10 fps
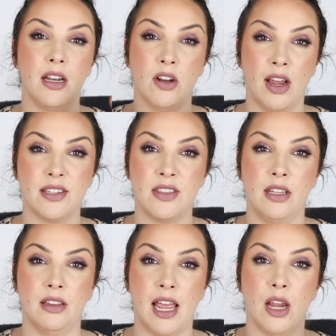a nice
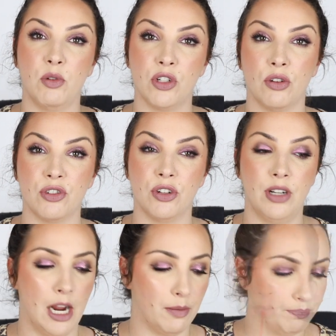thin layer, which I'll do
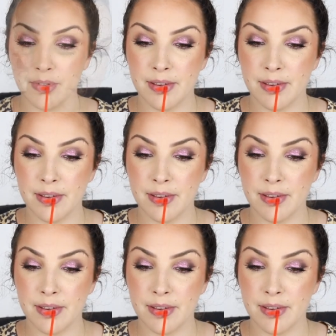now.